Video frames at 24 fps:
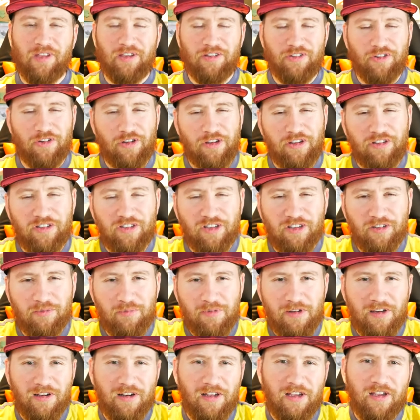So he sends
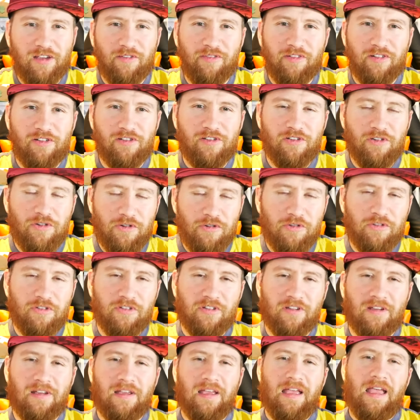me a link of his
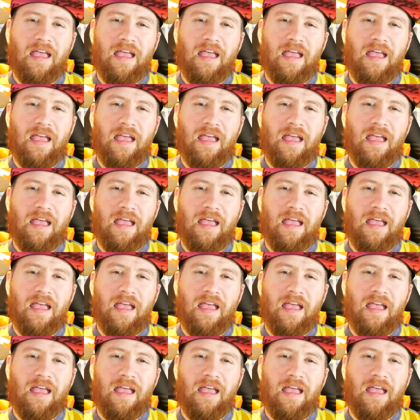shoes,